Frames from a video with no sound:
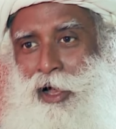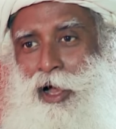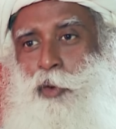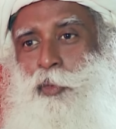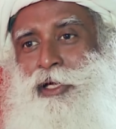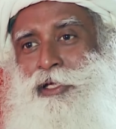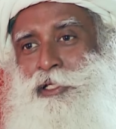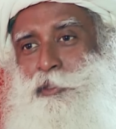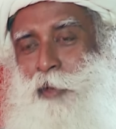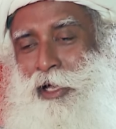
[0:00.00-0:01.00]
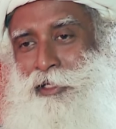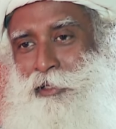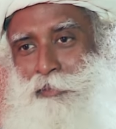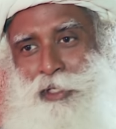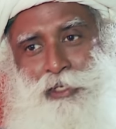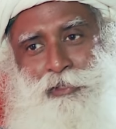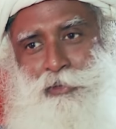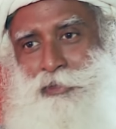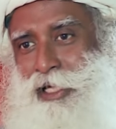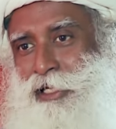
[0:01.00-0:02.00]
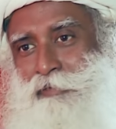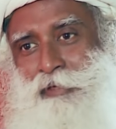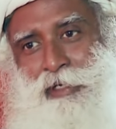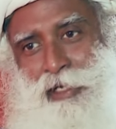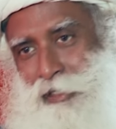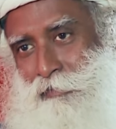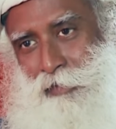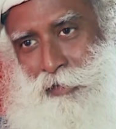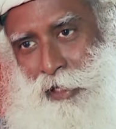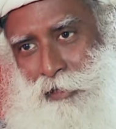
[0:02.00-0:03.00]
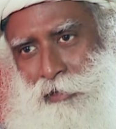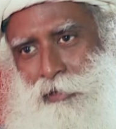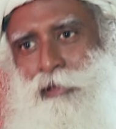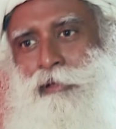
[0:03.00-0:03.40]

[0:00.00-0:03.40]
How we can inspire them, there is no scientific data for that.